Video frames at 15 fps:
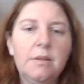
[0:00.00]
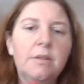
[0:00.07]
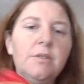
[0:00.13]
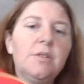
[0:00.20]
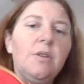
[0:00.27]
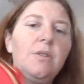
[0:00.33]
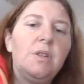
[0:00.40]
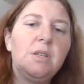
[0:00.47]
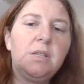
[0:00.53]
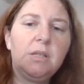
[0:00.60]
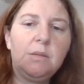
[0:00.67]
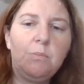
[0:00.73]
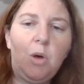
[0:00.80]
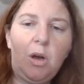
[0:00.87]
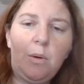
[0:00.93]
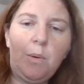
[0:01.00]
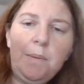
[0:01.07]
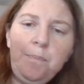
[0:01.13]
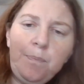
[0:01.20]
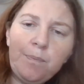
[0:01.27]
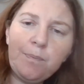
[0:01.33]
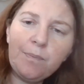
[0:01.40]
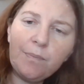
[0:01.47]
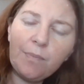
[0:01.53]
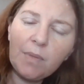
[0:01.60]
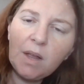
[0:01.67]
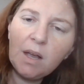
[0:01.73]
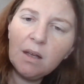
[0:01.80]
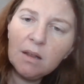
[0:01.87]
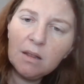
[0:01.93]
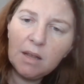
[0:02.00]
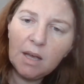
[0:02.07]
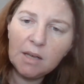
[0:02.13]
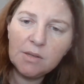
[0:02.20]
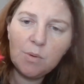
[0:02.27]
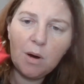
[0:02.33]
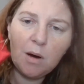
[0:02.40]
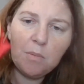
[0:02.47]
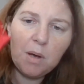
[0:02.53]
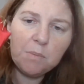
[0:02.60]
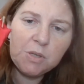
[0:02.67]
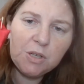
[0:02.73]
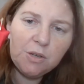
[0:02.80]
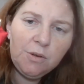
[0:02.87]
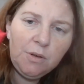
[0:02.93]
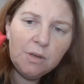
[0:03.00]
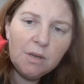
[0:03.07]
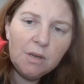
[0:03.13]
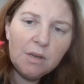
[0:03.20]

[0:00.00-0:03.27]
So this is my one. That's where I'm up to.